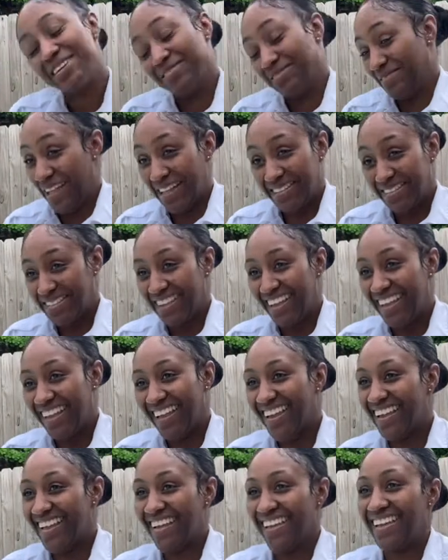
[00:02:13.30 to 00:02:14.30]
That's
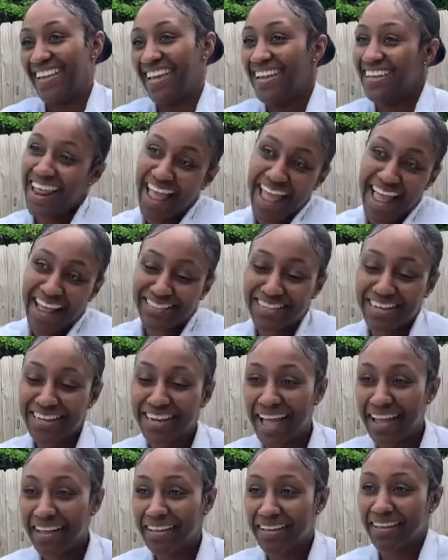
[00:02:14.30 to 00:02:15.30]
it. And I actually
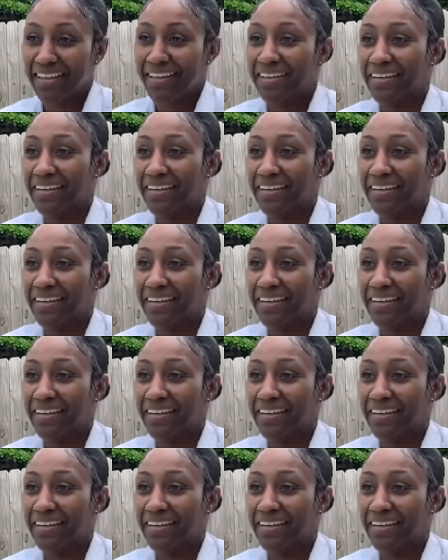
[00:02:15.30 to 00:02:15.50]
like it.